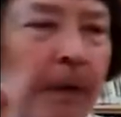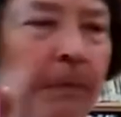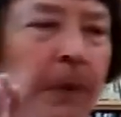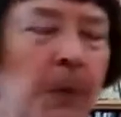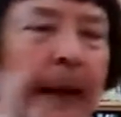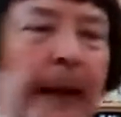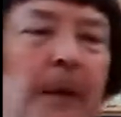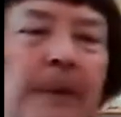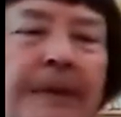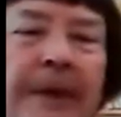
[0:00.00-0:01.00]
don't know
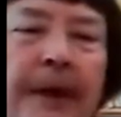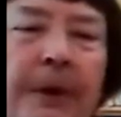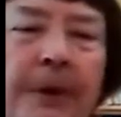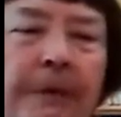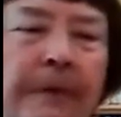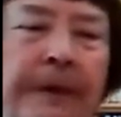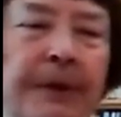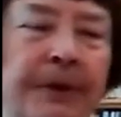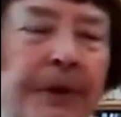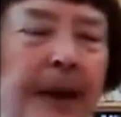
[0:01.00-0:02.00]
where, once again, you could
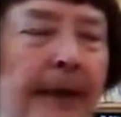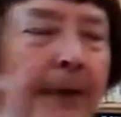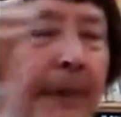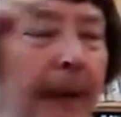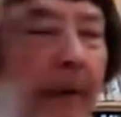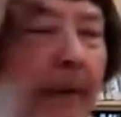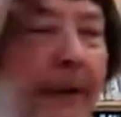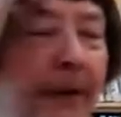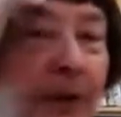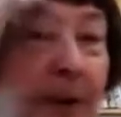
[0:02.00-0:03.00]
research it. I should probably
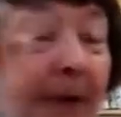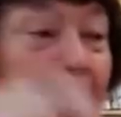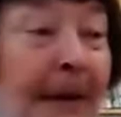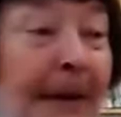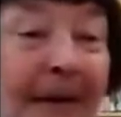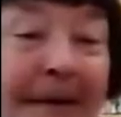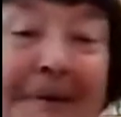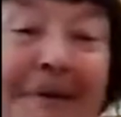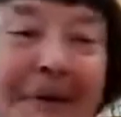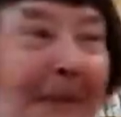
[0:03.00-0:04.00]
research it. I should make
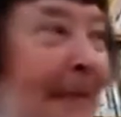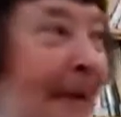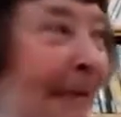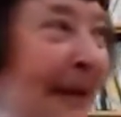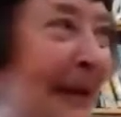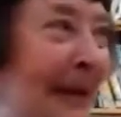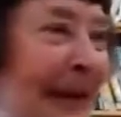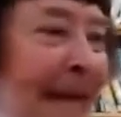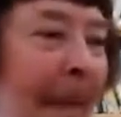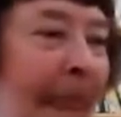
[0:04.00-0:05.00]
Rima research
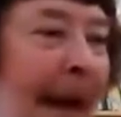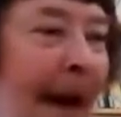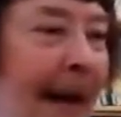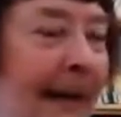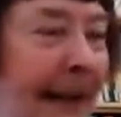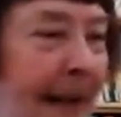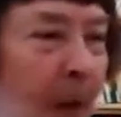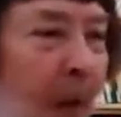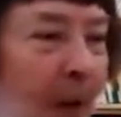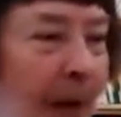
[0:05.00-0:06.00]
it. Somewhere
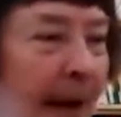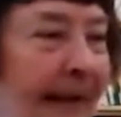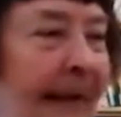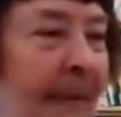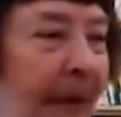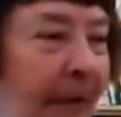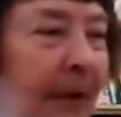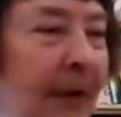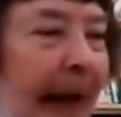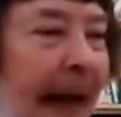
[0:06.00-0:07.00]
along the line, somebody
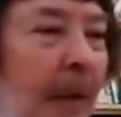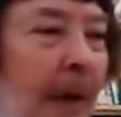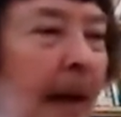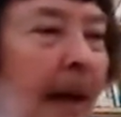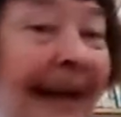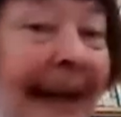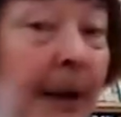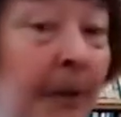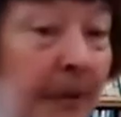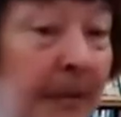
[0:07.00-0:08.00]
figured out
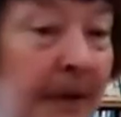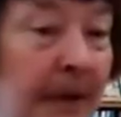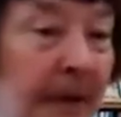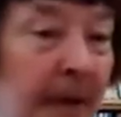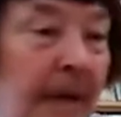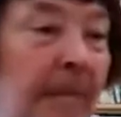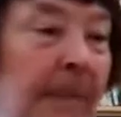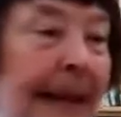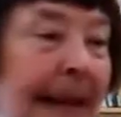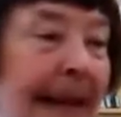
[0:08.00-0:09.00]
legumes,
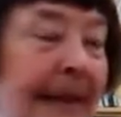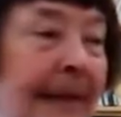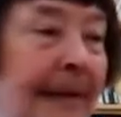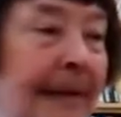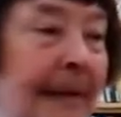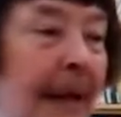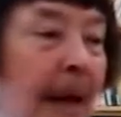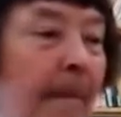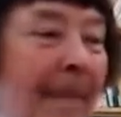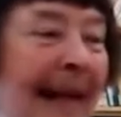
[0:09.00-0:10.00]
peas,
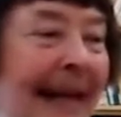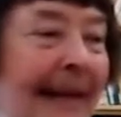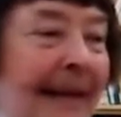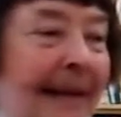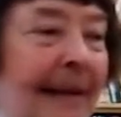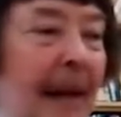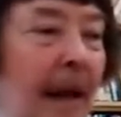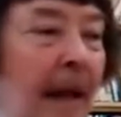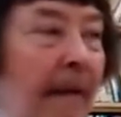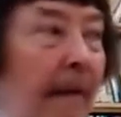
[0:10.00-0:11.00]
beans,
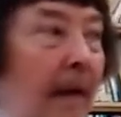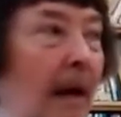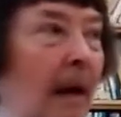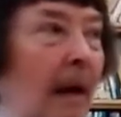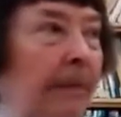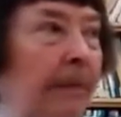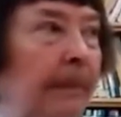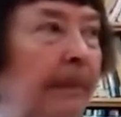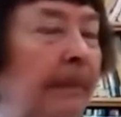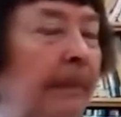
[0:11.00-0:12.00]

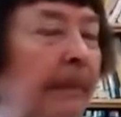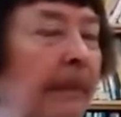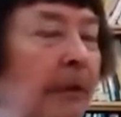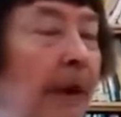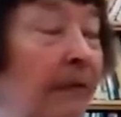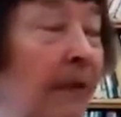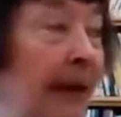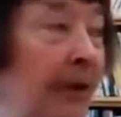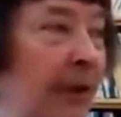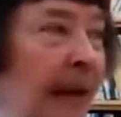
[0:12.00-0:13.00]
crown
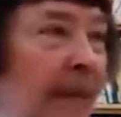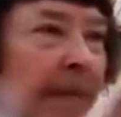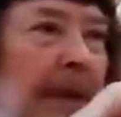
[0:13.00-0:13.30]
vetch, that